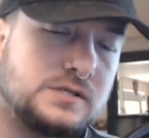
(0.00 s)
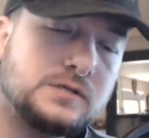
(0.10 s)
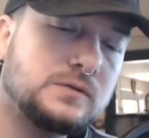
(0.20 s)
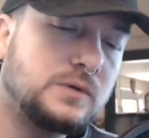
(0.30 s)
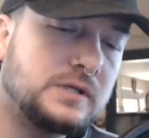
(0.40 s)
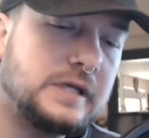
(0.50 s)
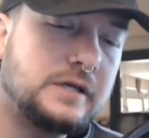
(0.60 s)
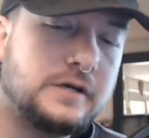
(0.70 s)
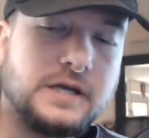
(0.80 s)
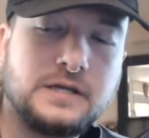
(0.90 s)
to on the
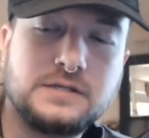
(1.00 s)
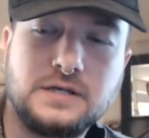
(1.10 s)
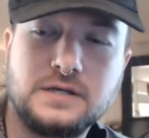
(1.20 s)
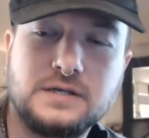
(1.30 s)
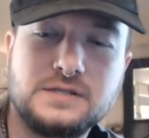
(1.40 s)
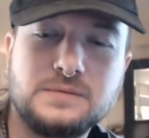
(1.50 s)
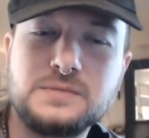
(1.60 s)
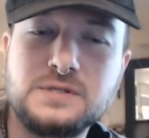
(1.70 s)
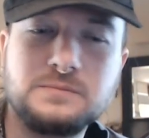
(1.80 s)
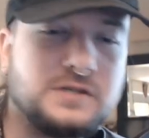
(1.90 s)
internet. Uh,
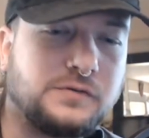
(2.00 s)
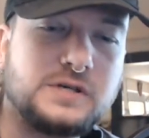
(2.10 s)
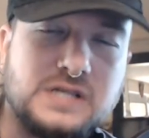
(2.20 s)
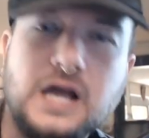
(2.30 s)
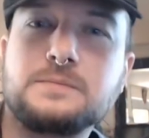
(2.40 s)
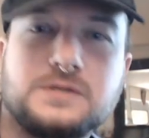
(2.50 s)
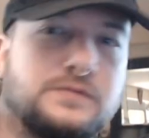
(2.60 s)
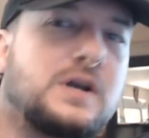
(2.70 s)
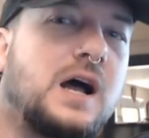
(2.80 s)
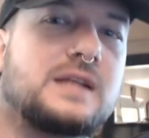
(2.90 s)
some some different types
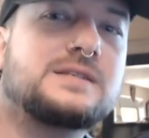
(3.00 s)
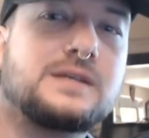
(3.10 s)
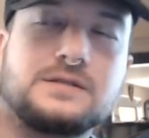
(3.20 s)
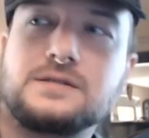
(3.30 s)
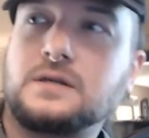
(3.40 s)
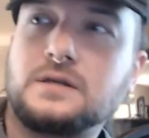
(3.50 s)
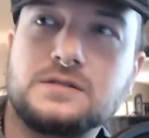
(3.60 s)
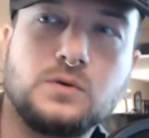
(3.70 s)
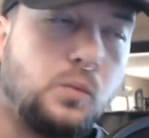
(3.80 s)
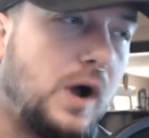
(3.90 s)
of content to,
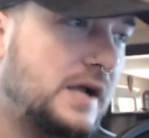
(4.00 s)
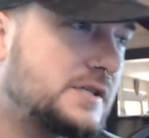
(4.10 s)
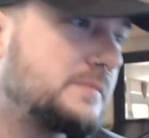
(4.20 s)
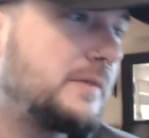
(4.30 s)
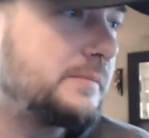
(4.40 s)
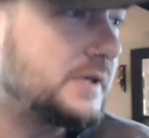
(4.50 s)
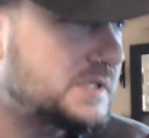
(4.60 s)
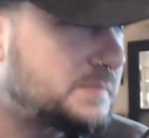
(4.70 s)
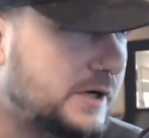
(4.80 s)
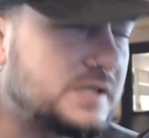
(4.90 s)
to watch and maybe
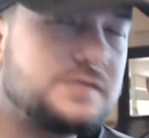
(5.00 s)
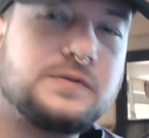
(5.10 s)
experience.